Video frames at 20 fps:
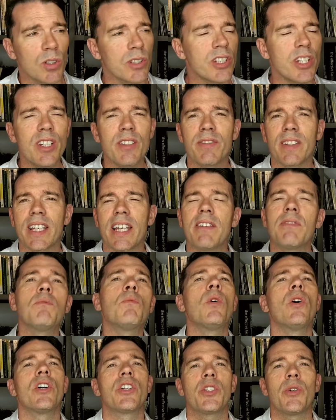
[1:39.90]
alternatively, even
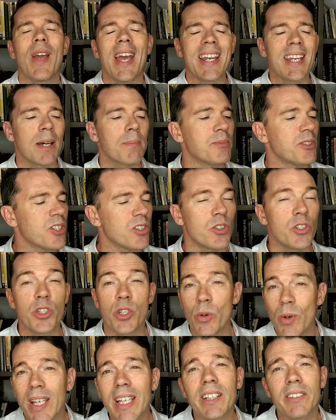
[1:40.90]
worse, you end up just
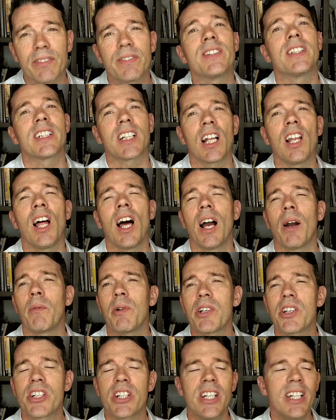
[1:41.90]
doing it for the client,
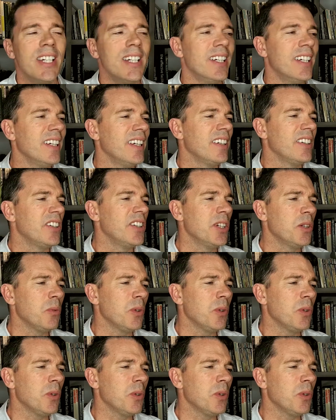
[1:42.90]
which, you know